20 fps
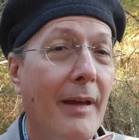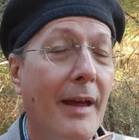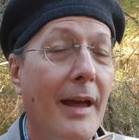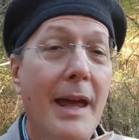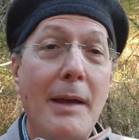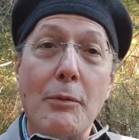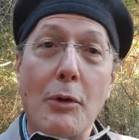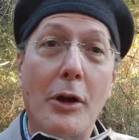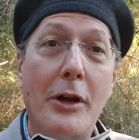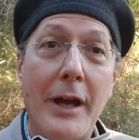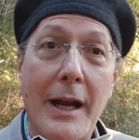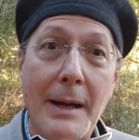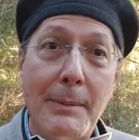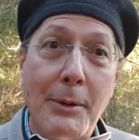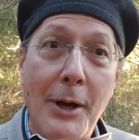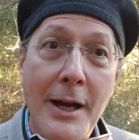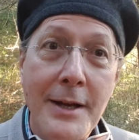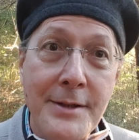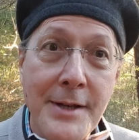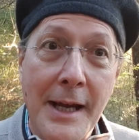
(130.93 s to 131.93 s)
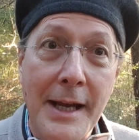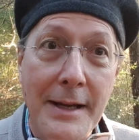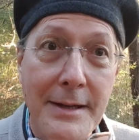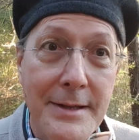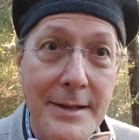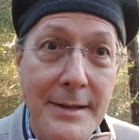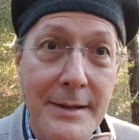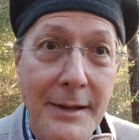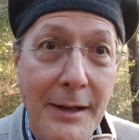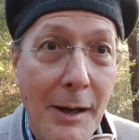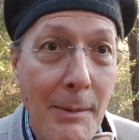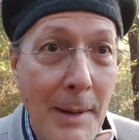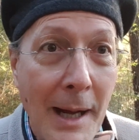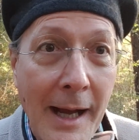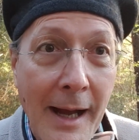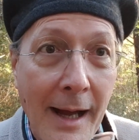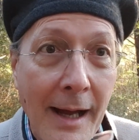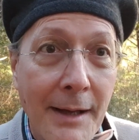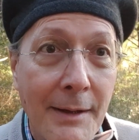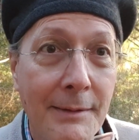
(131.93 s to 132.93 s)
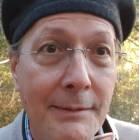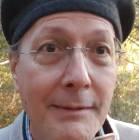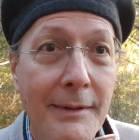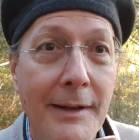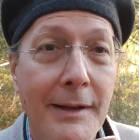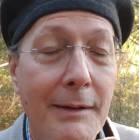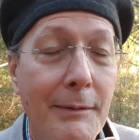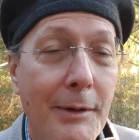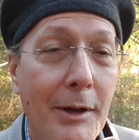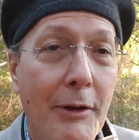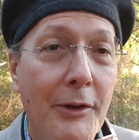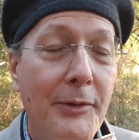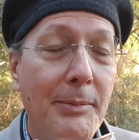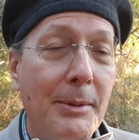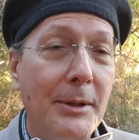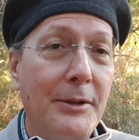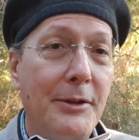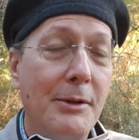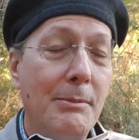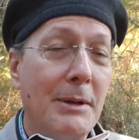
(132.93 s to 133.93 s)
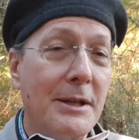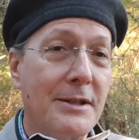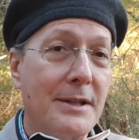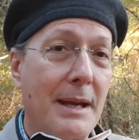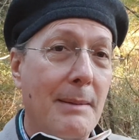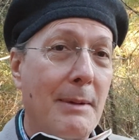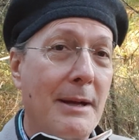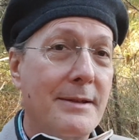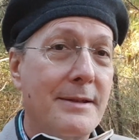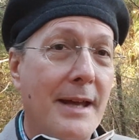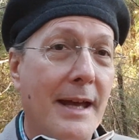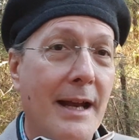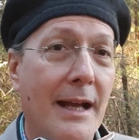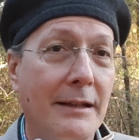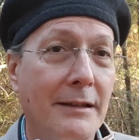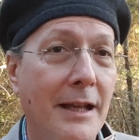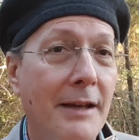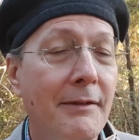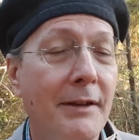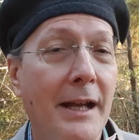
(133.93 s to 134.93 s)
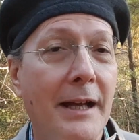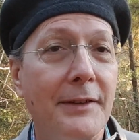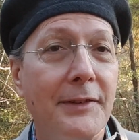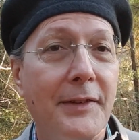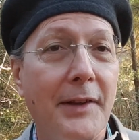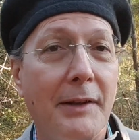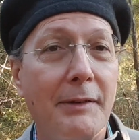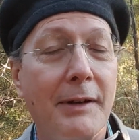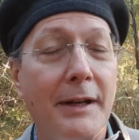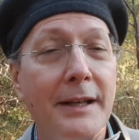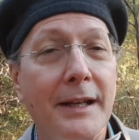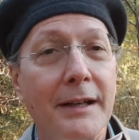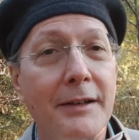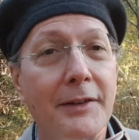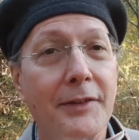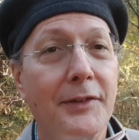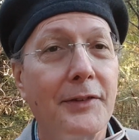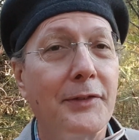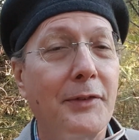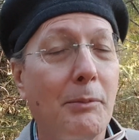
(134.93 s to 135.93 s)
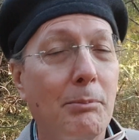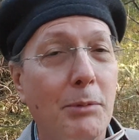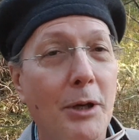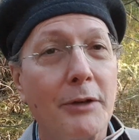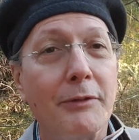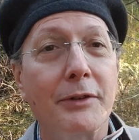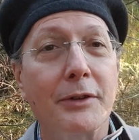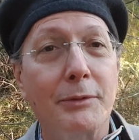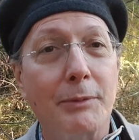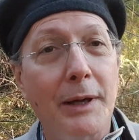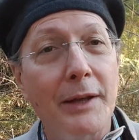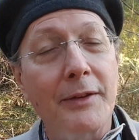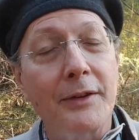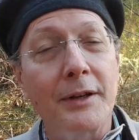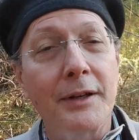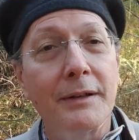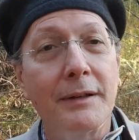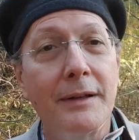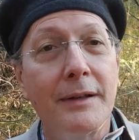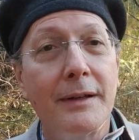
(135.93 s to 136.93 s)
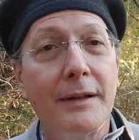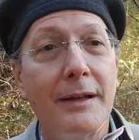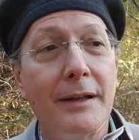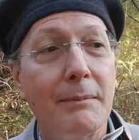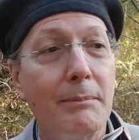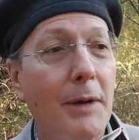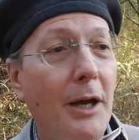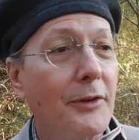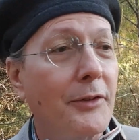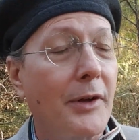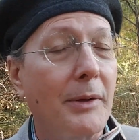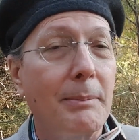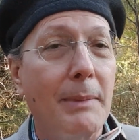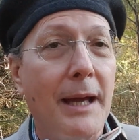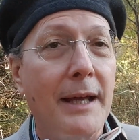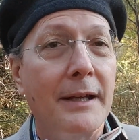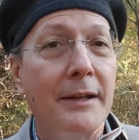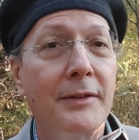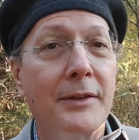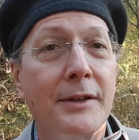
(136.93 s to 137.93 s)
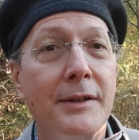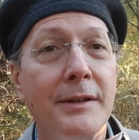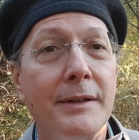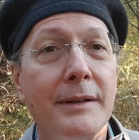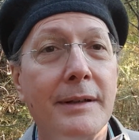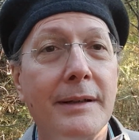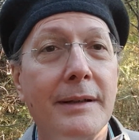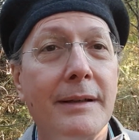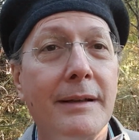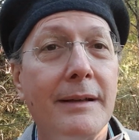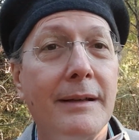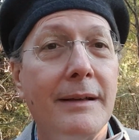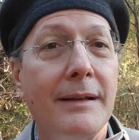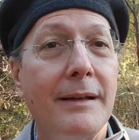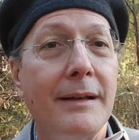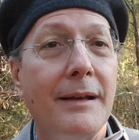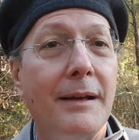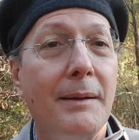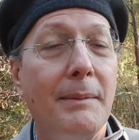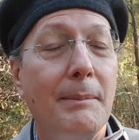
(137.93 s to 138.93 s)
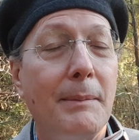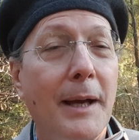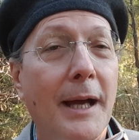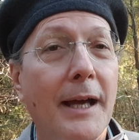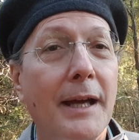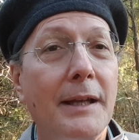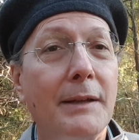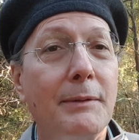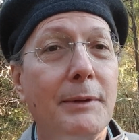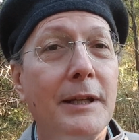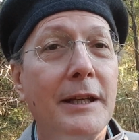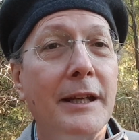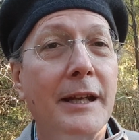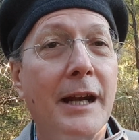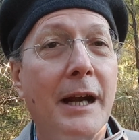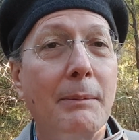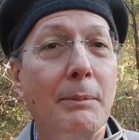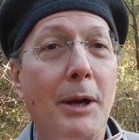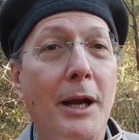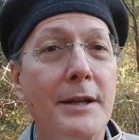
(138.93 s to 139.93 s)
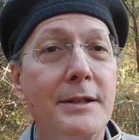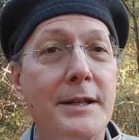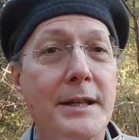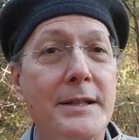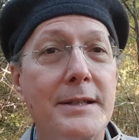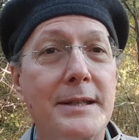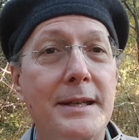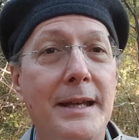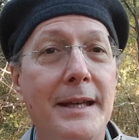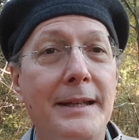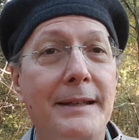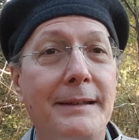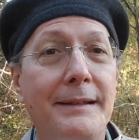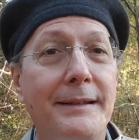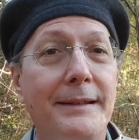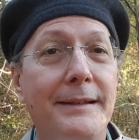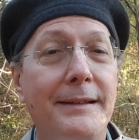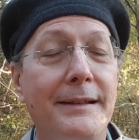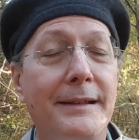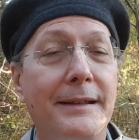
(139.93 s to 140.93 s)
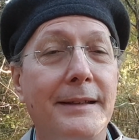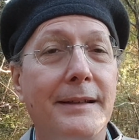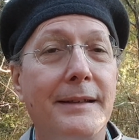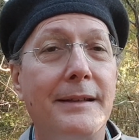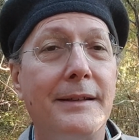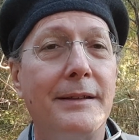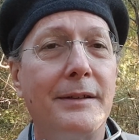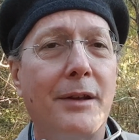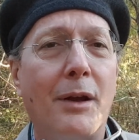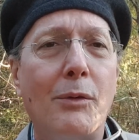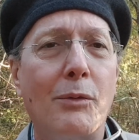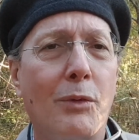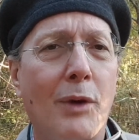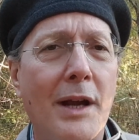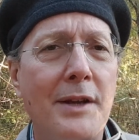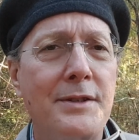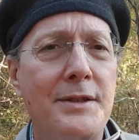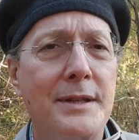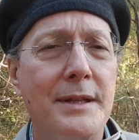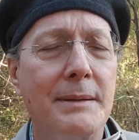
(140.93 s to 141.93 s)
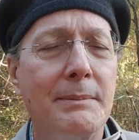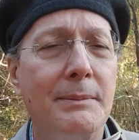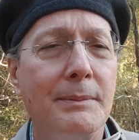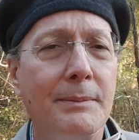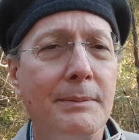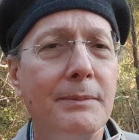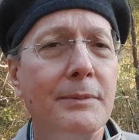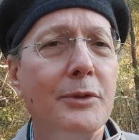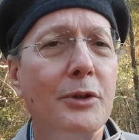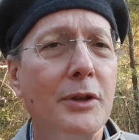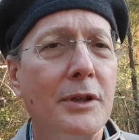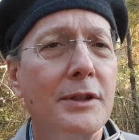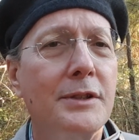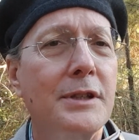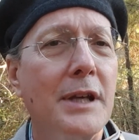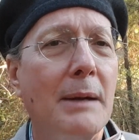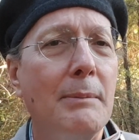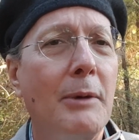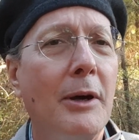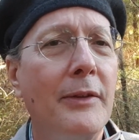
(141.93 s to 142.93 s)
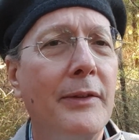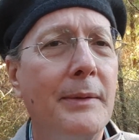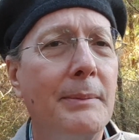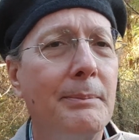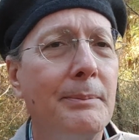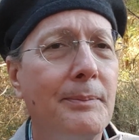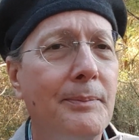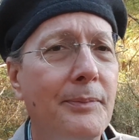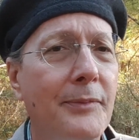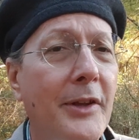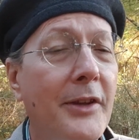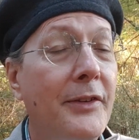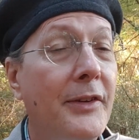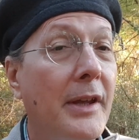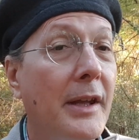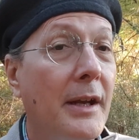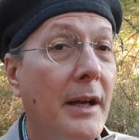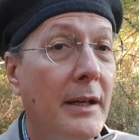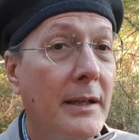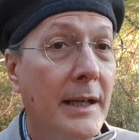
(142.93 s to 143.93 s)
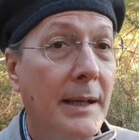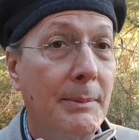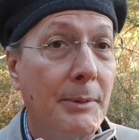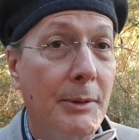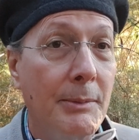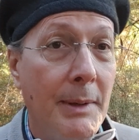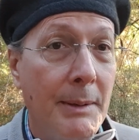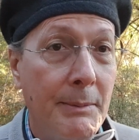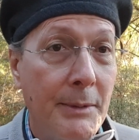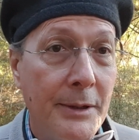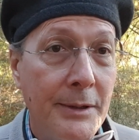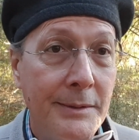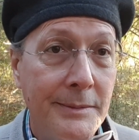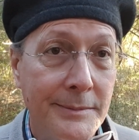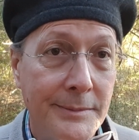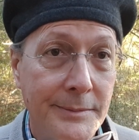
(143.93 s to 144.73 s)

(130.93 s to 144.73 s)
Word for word: And work on our projects. Oh my God, we don't spend too much time outside. I love it outside right now because it's so perfect weather. Bugs aren't bad either. But we need to get our projects done. Don't rush them. Do a good job on them. These get hung up, remember?